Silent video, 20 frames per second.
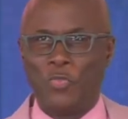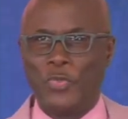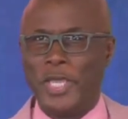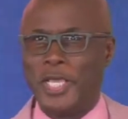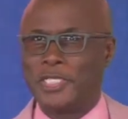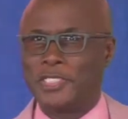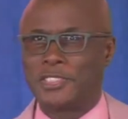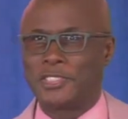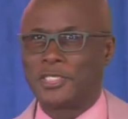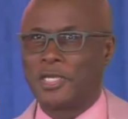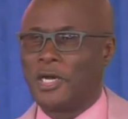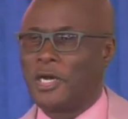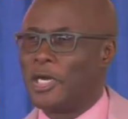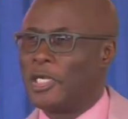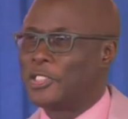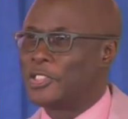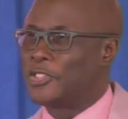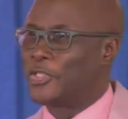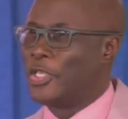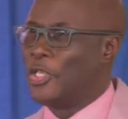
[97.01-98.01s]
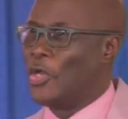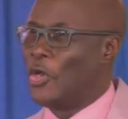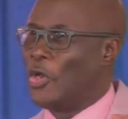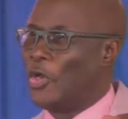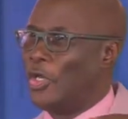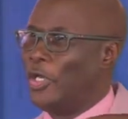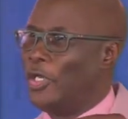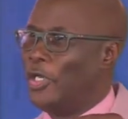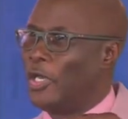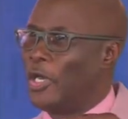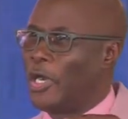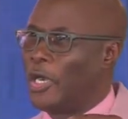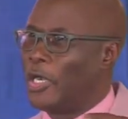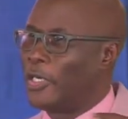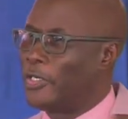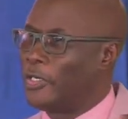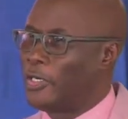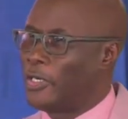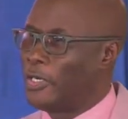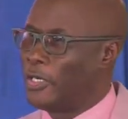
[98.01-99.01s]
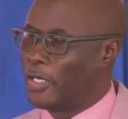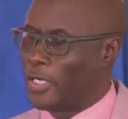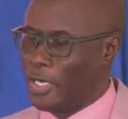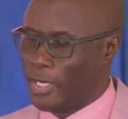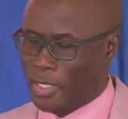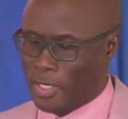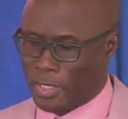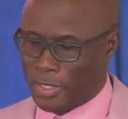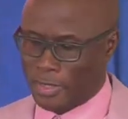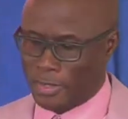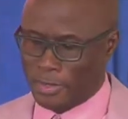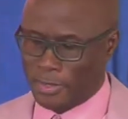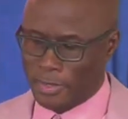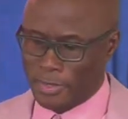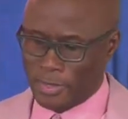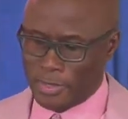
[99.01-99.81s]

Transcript: We exalt thee, O Lord, our God.